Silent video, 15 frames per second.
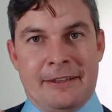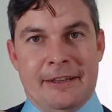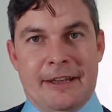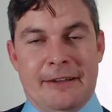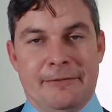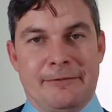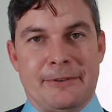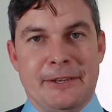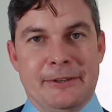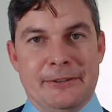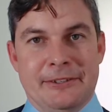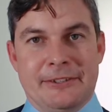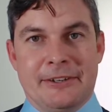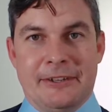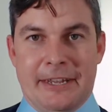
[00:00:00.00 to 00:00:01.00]

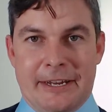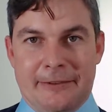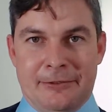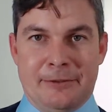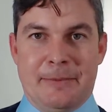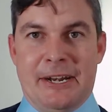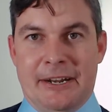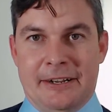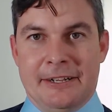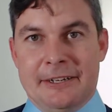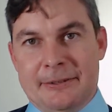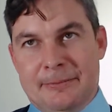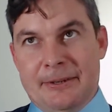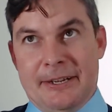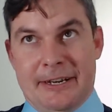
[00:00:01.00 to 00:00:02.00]
field. So like if somebody
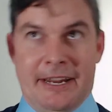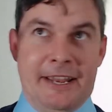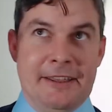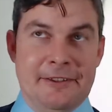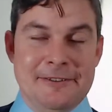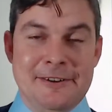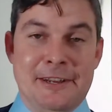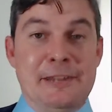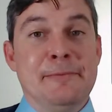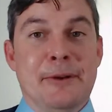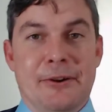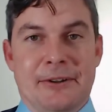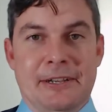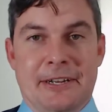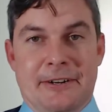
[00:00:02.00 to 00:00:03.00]
clicks, be like, hey, they're an
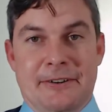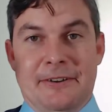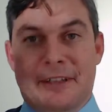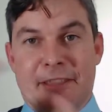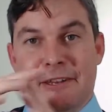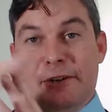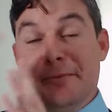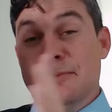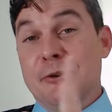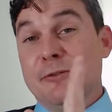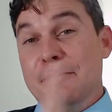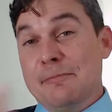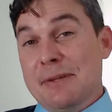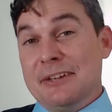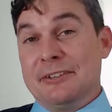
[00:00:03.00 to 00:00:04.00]
email clicker. And then you move
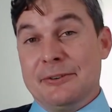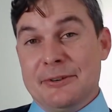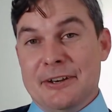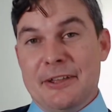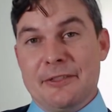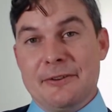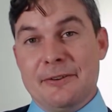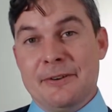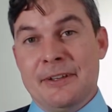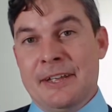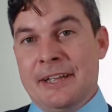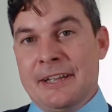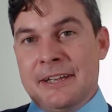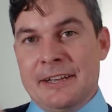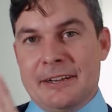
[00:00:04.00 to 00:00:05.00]
them into another
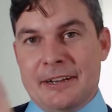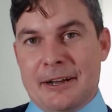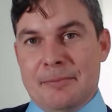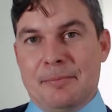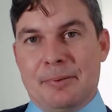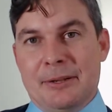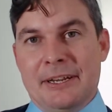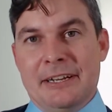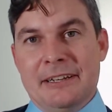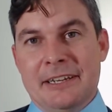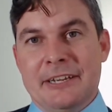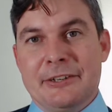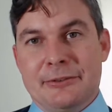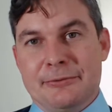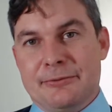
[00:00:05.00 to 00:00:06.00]
complete
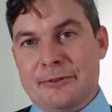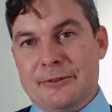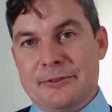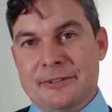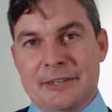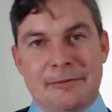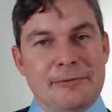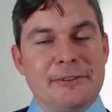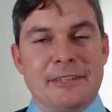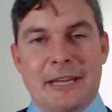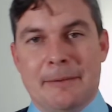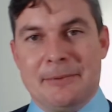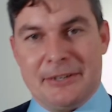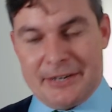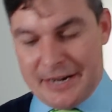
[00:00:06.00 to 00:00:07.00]
list for different
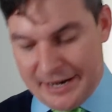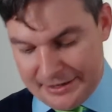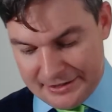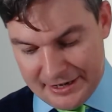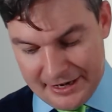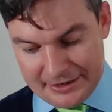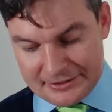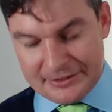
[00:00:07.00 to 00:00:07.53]
types of contacts.